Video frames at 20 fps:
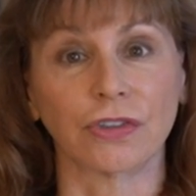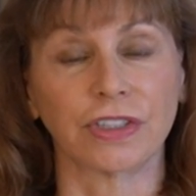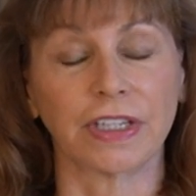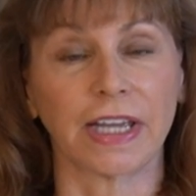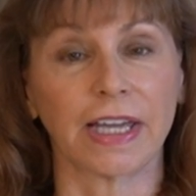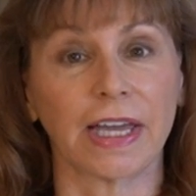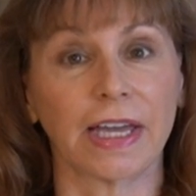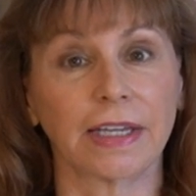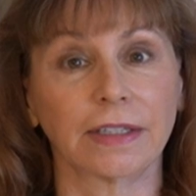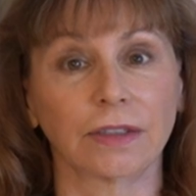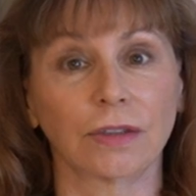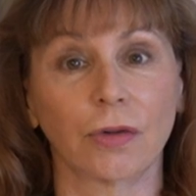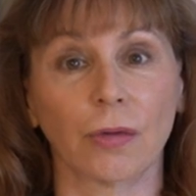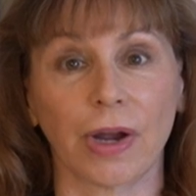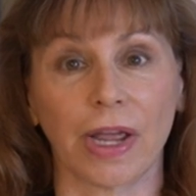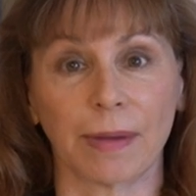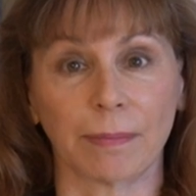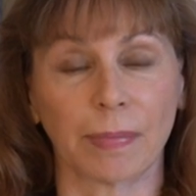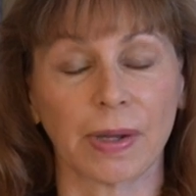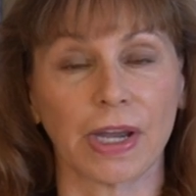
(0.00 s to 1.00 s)
dead
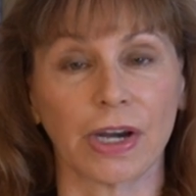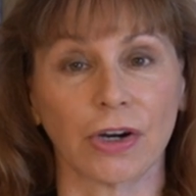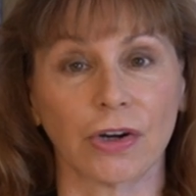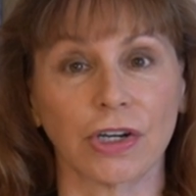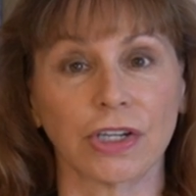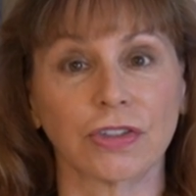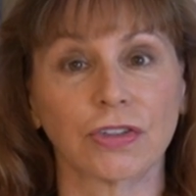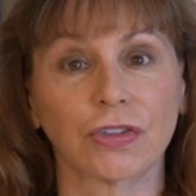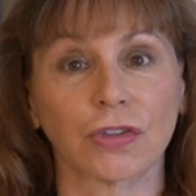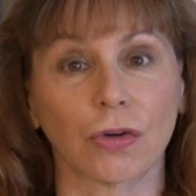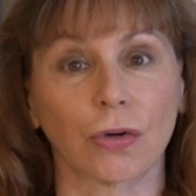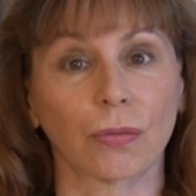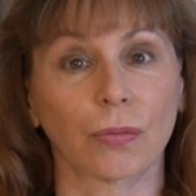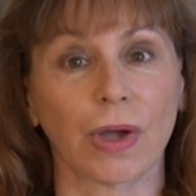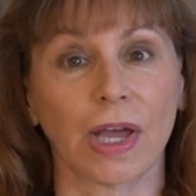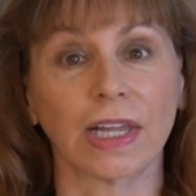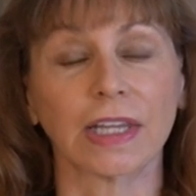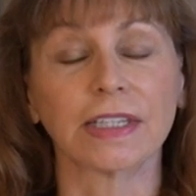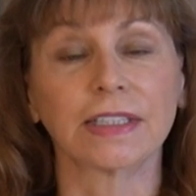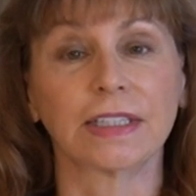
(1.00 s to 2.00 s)
grandparents or
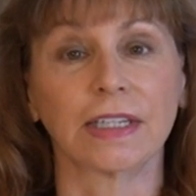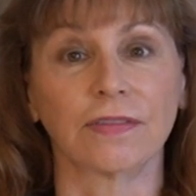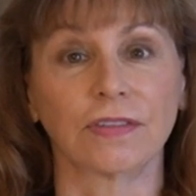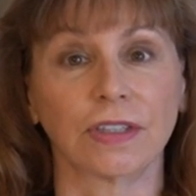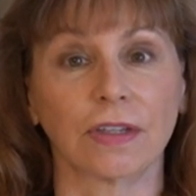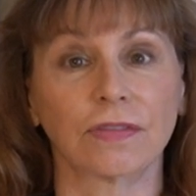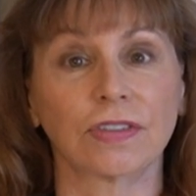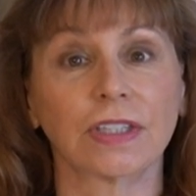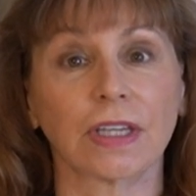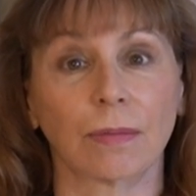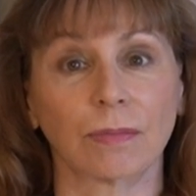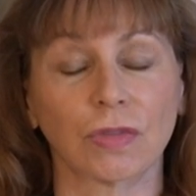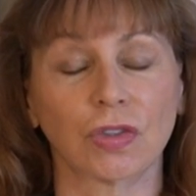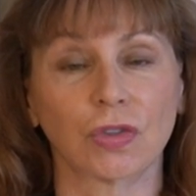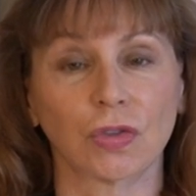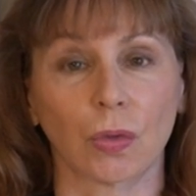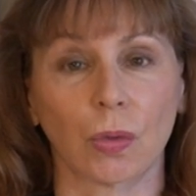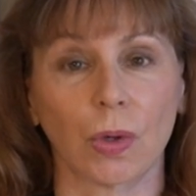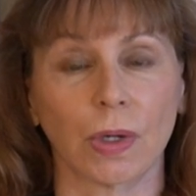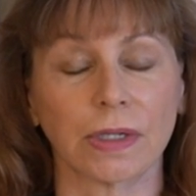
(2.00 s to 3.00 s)
relatives of some
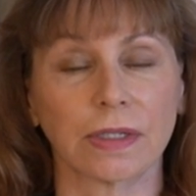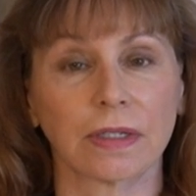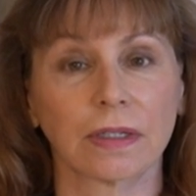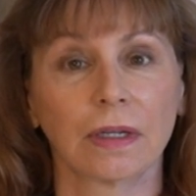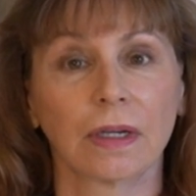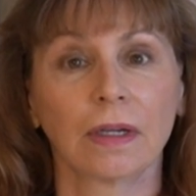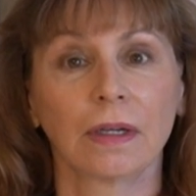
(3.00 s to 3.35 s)
sort.